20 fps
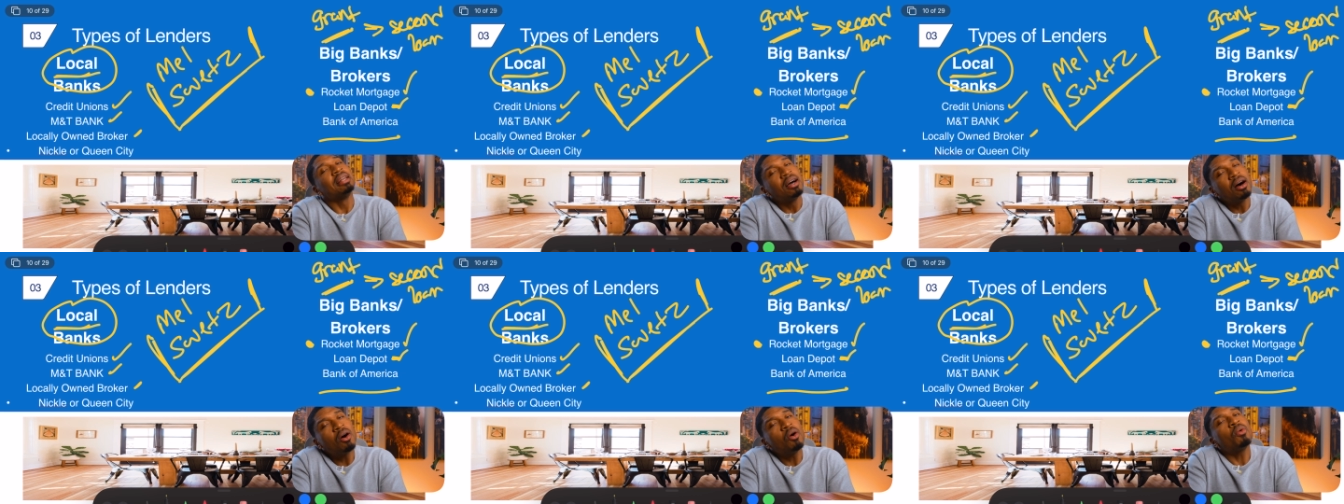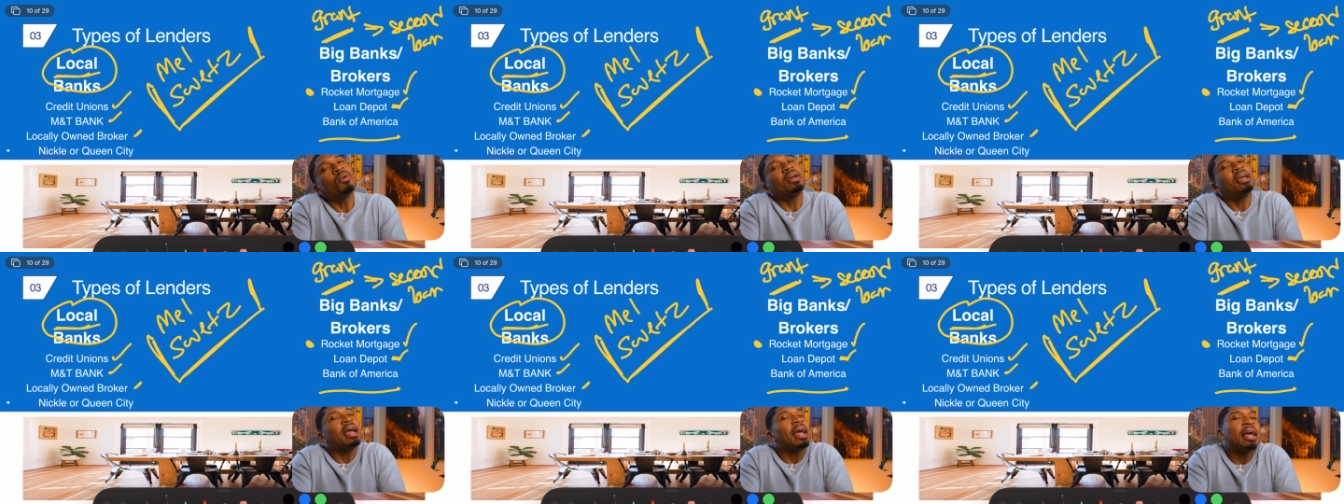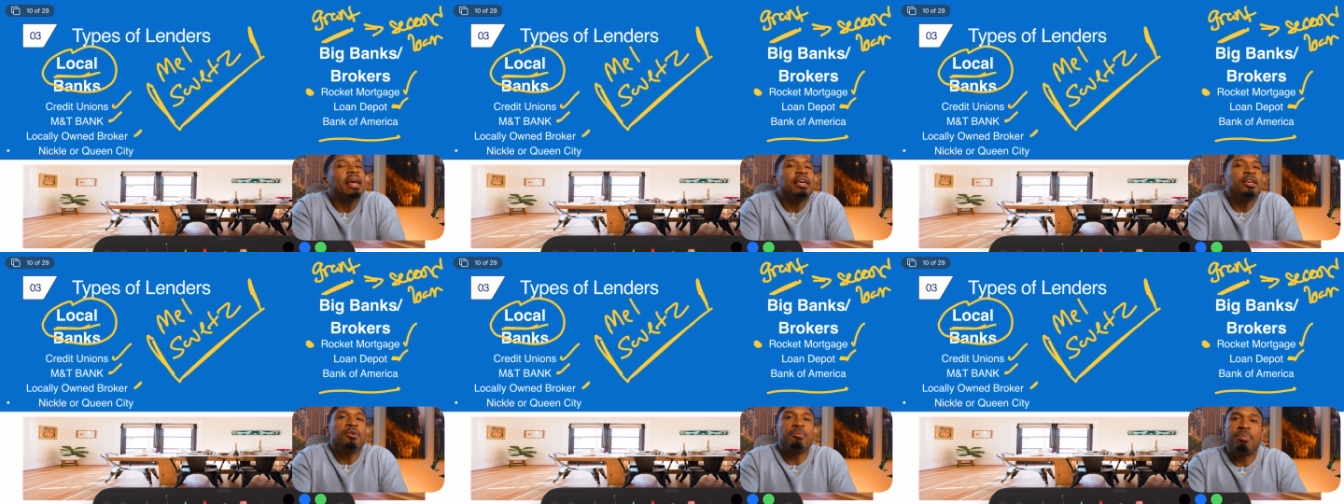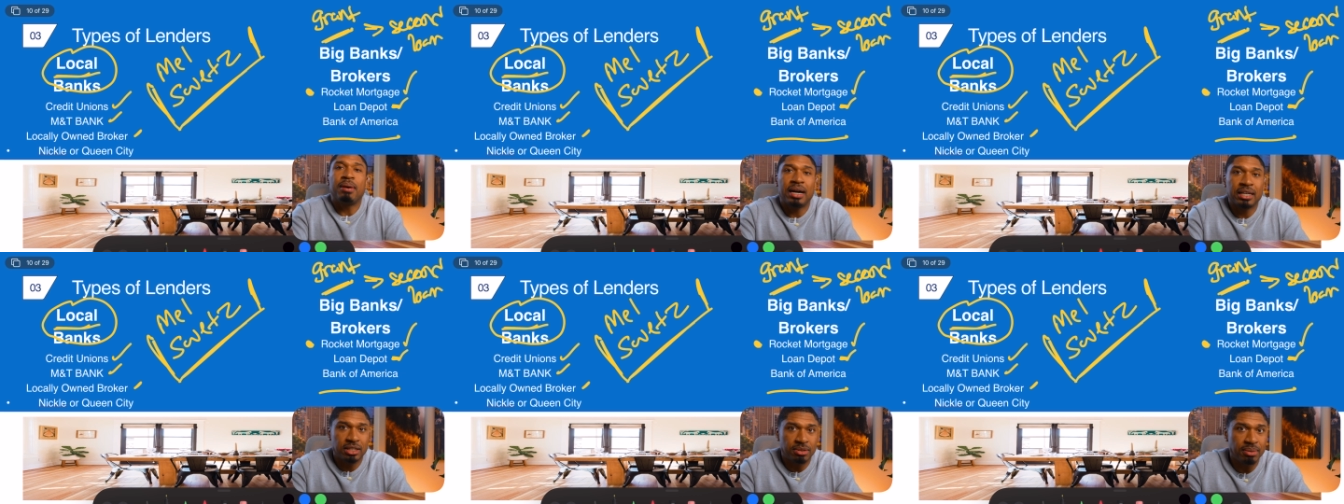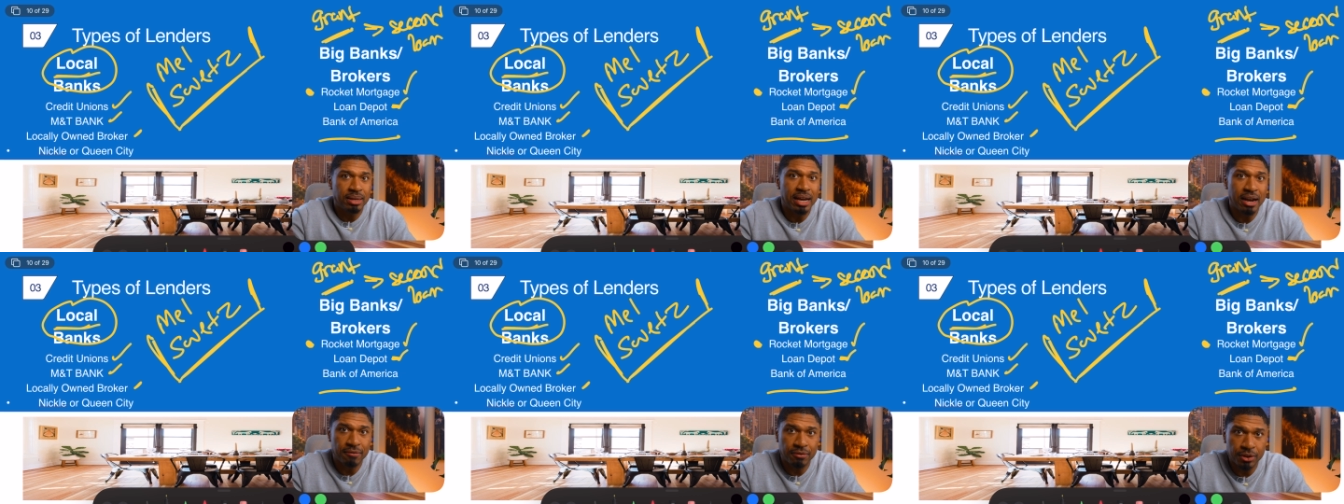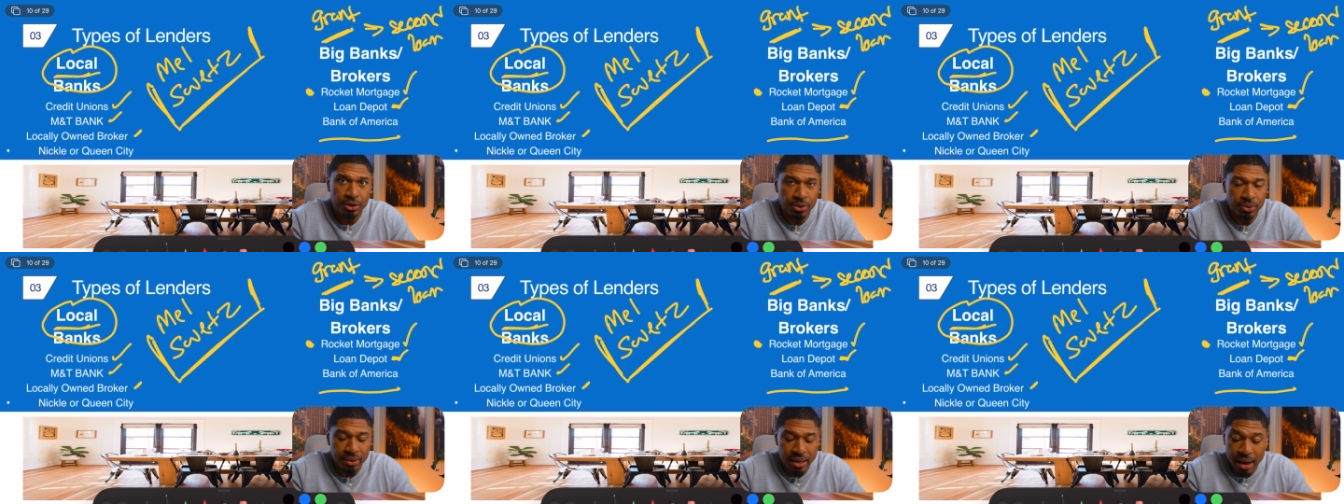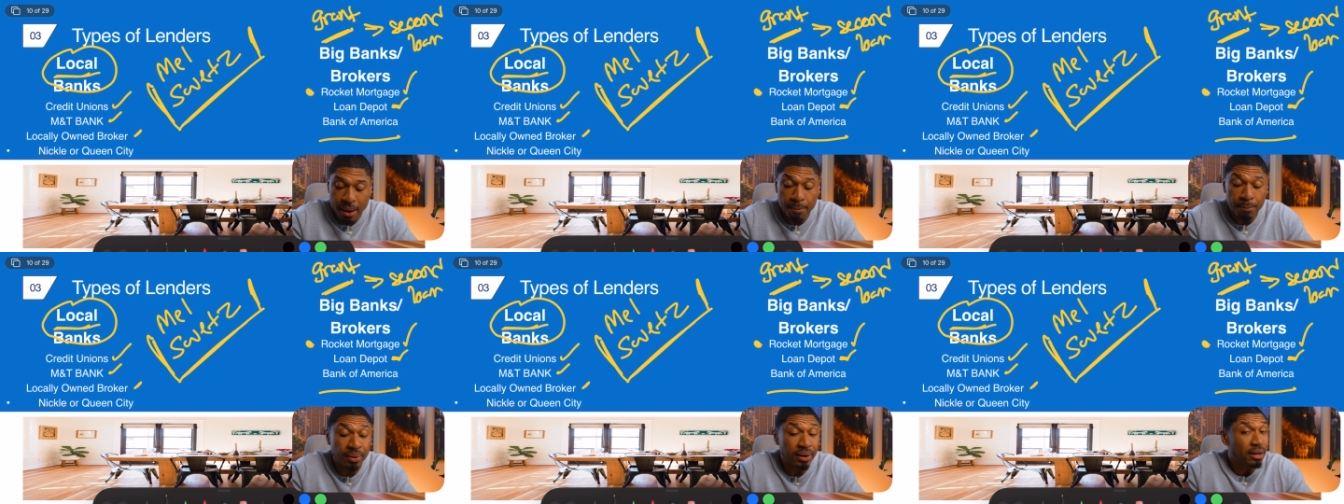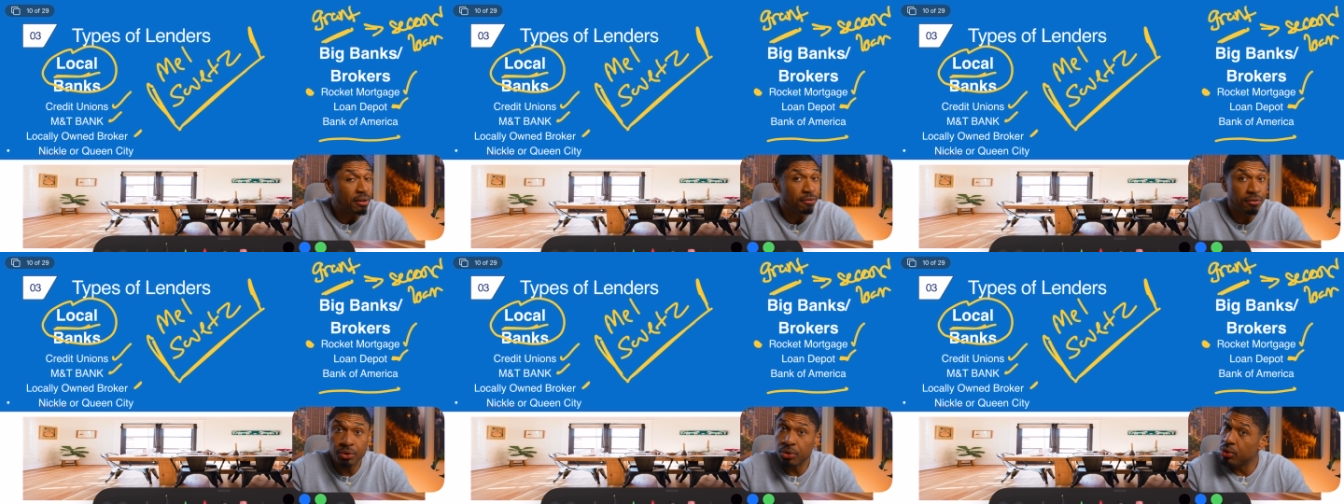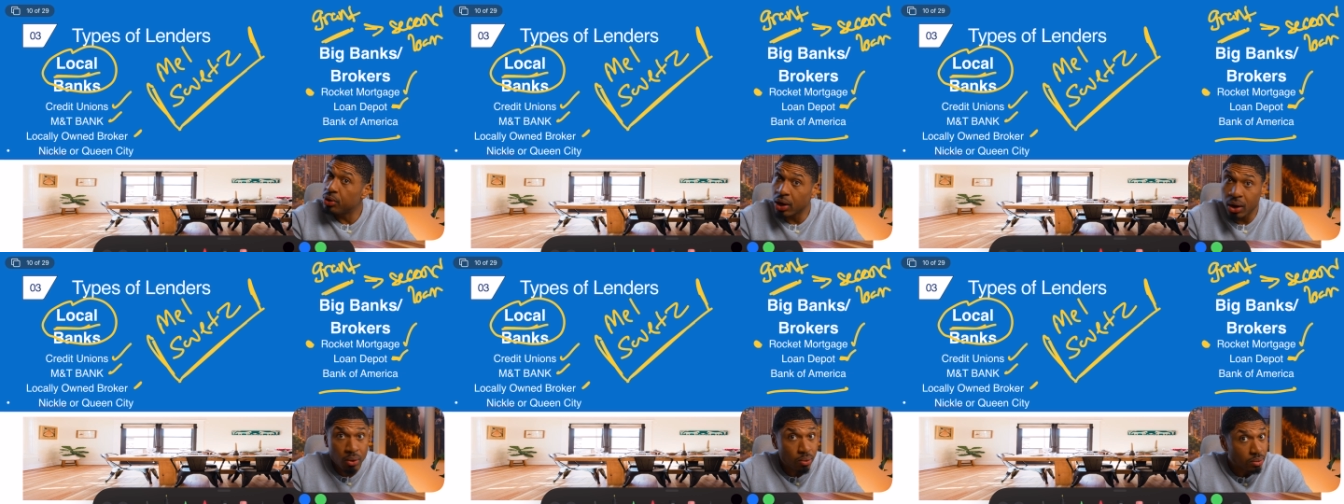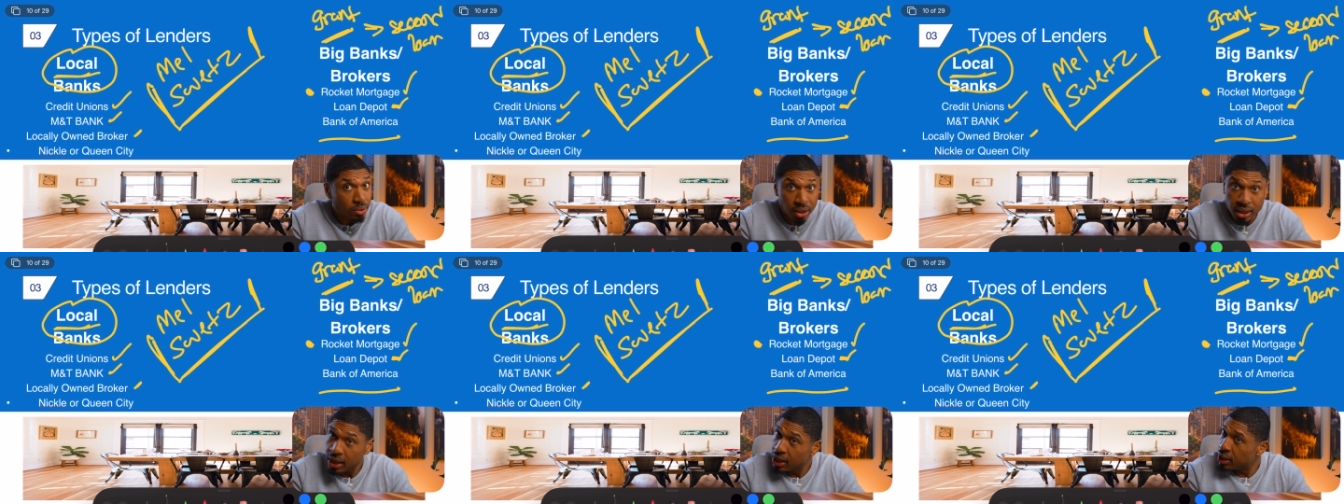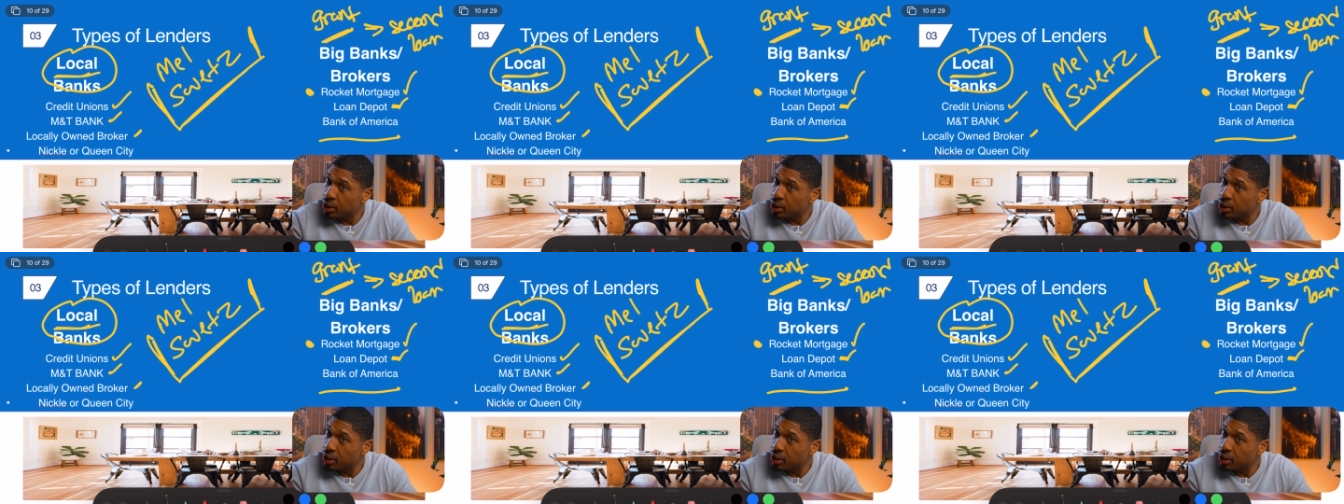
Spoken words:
okay, you possibly have to do that. But if you don't